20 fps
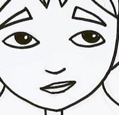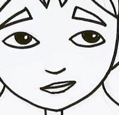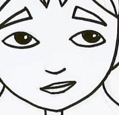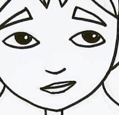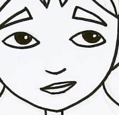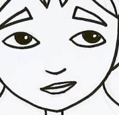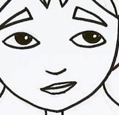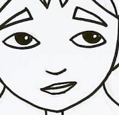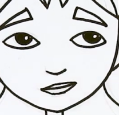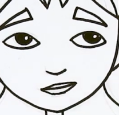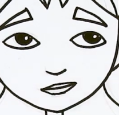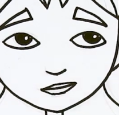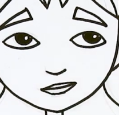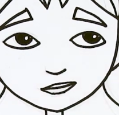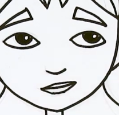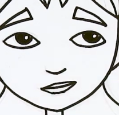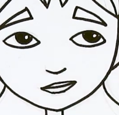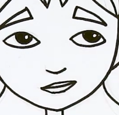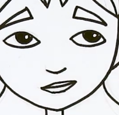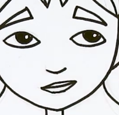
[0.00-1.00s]

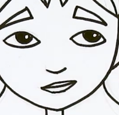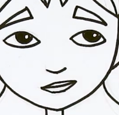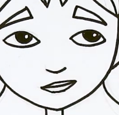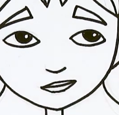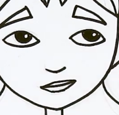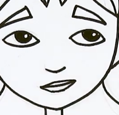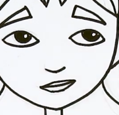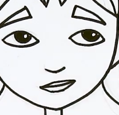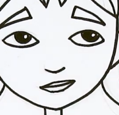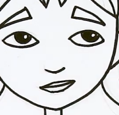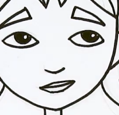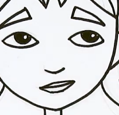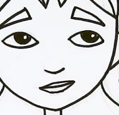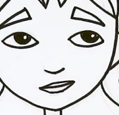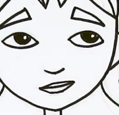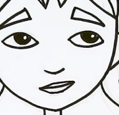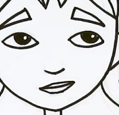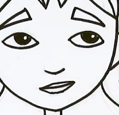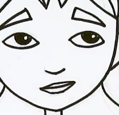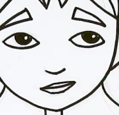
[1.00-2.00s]

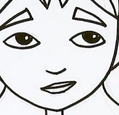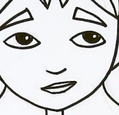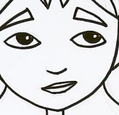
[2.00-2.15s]
Nothing is said.